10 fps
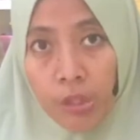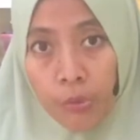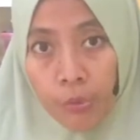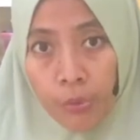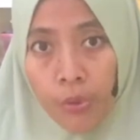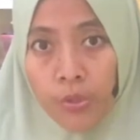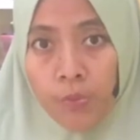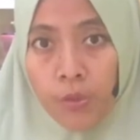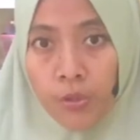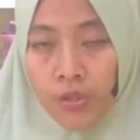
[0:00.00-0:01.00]
gross
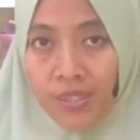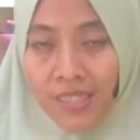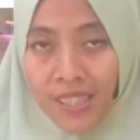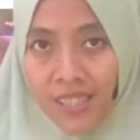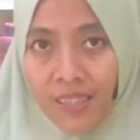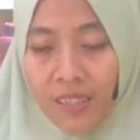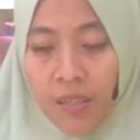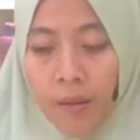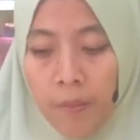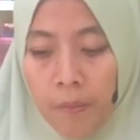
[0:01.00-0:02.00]
motor skill
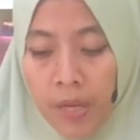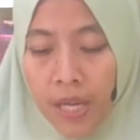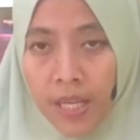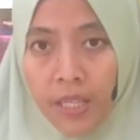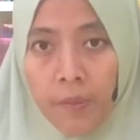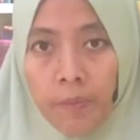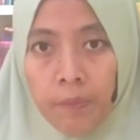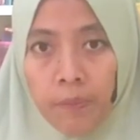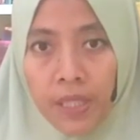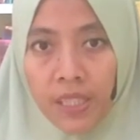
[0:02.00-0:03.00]
by
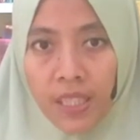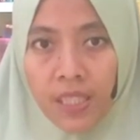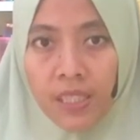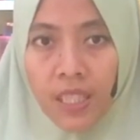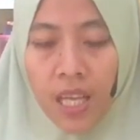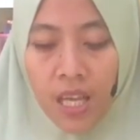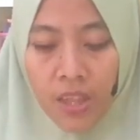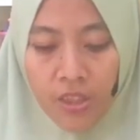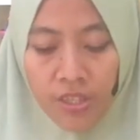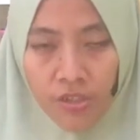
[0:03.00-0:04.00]
picking the
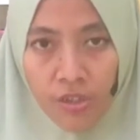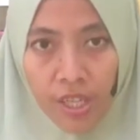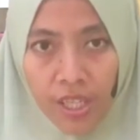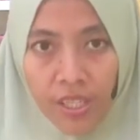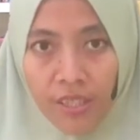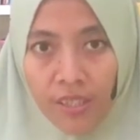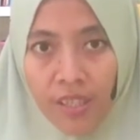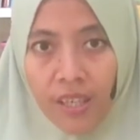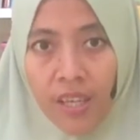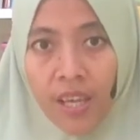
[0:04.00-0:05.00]
tray
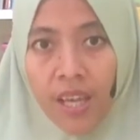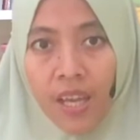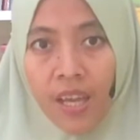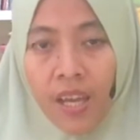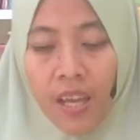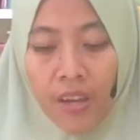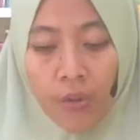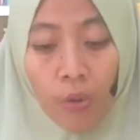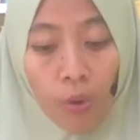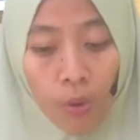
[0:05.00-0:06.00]
and
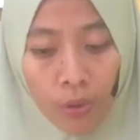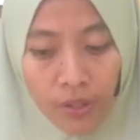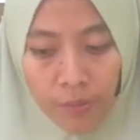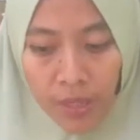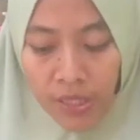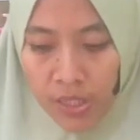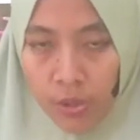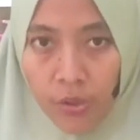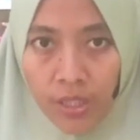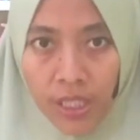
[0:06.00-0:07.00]
all the material on
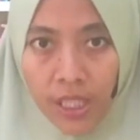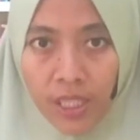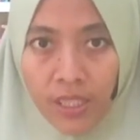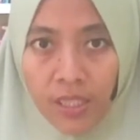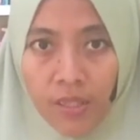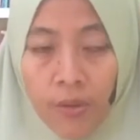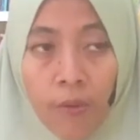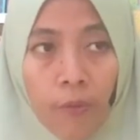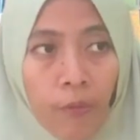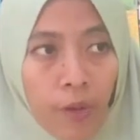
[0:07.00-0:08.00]
it
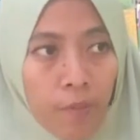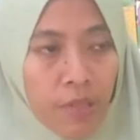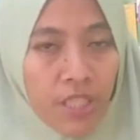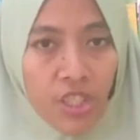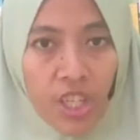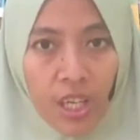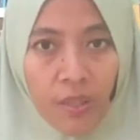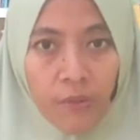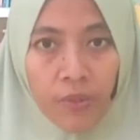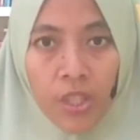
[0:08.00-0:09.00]
from the shelf
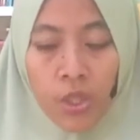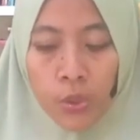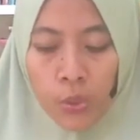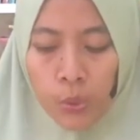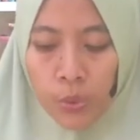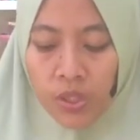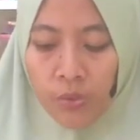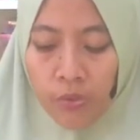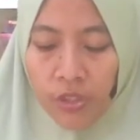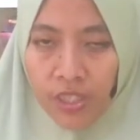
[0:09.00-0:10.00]
to the
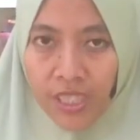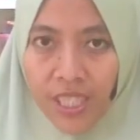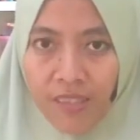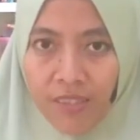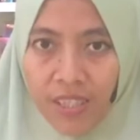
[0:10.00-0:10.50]
work area.